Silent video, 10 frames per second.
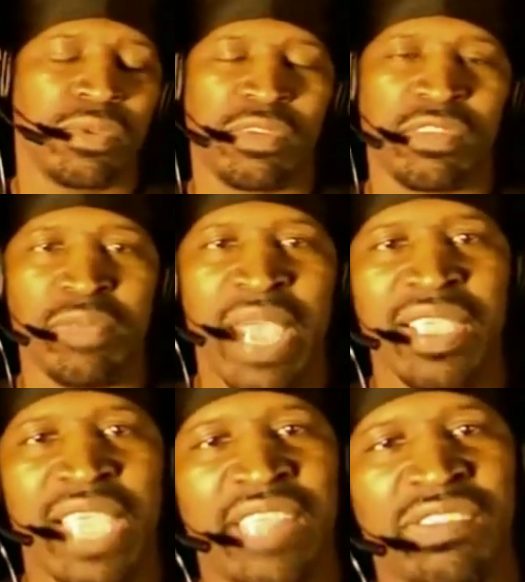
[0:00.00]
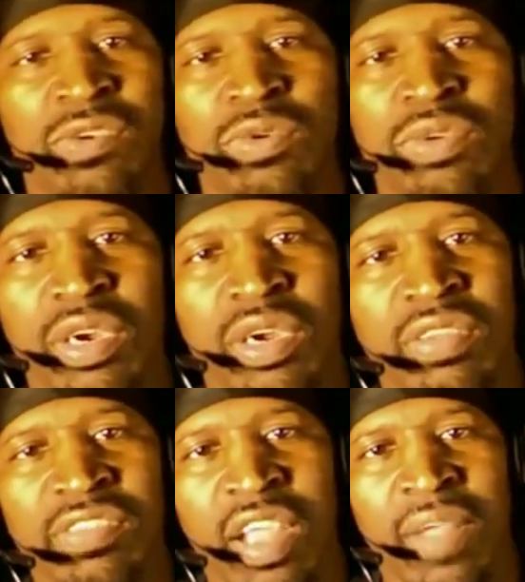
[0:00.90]
Smack got two
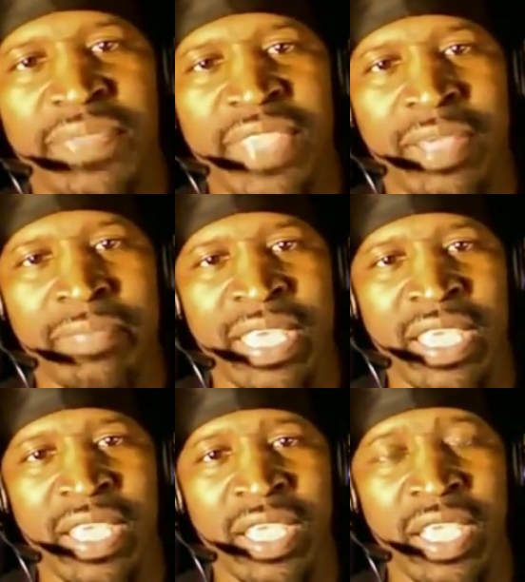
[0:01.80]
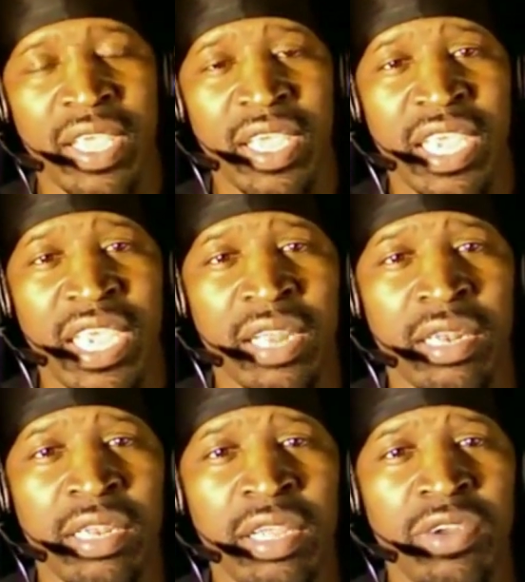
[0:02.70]
girls up there, man,
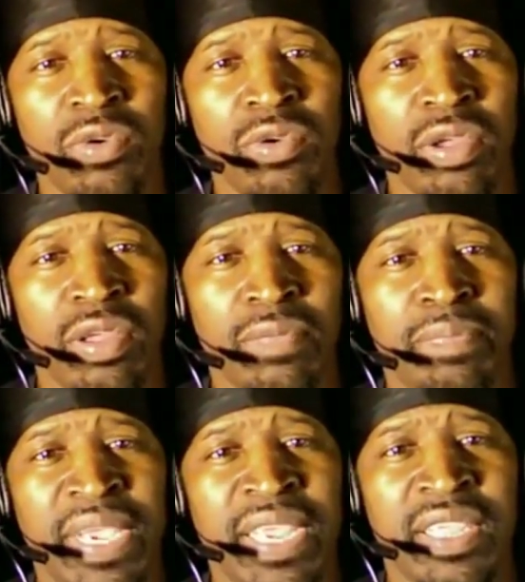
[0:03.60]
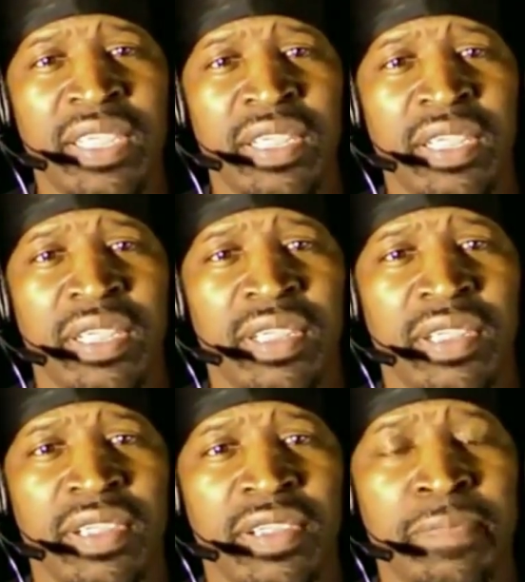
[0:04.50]
in little bitty
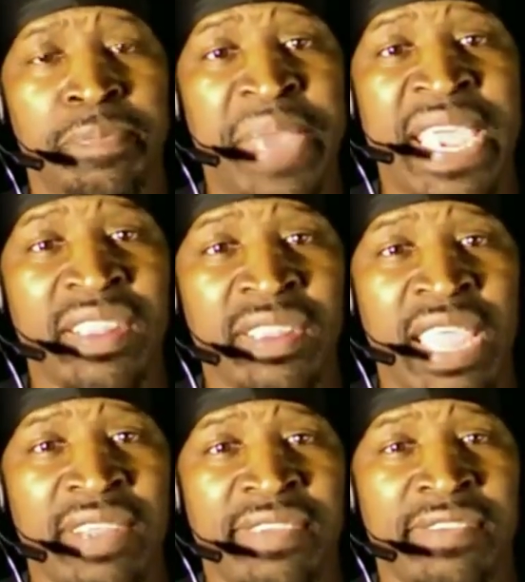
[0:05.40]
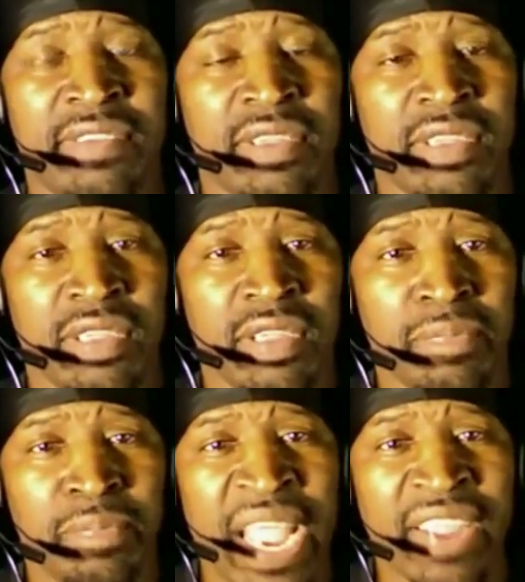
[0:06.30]
spandex
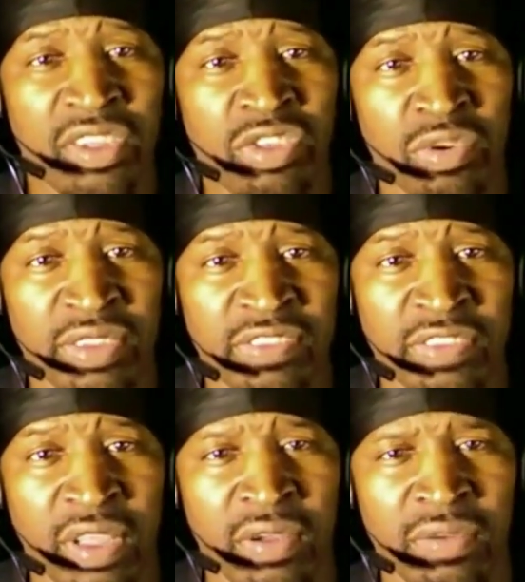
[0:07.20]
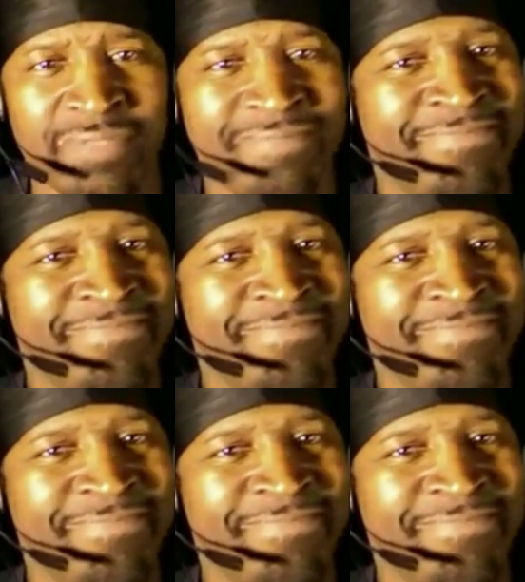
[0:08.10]
biker shorts on.